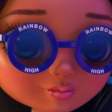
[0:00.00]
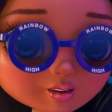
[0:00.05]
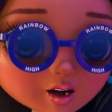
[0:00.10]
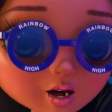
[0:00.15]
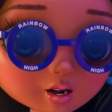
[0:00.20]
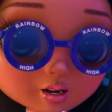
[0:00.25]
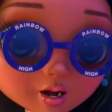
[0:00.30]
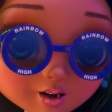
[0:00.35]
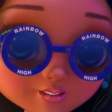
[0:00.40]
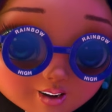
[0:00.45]

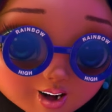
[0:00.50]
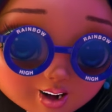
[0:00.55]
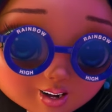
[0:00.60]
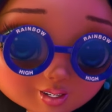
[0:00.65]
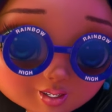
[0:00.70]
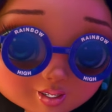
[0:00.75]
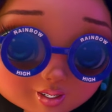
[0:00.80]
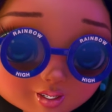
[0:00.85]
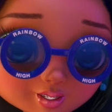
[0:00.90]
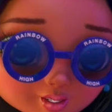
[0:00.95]
All of
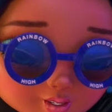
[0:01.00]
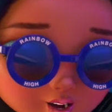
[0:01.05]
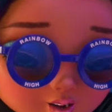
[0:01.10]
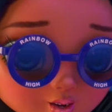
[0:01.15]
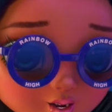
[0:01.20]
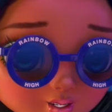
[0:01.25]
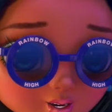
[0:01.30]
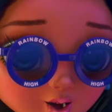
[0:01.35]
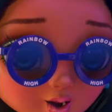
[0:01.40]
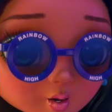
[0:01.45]
us. So you
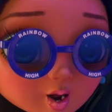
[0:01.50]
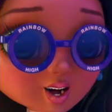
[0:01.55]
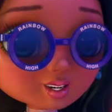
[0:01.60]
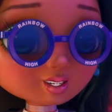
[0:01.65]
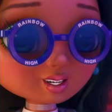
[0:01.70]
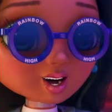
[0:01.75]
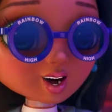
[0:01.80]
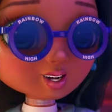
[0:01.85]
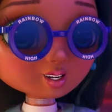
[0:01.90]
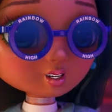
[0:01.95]
can always
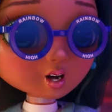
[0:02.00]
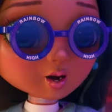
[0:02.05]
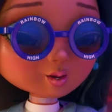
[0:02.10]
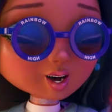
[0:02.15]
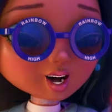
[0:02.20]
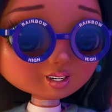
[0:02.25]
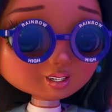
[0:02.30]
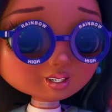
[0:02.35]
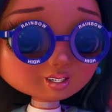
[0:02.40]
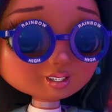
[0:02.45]
talk to
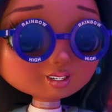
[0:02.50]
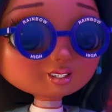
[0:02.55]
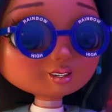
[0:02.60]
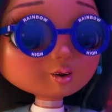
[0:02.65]
us.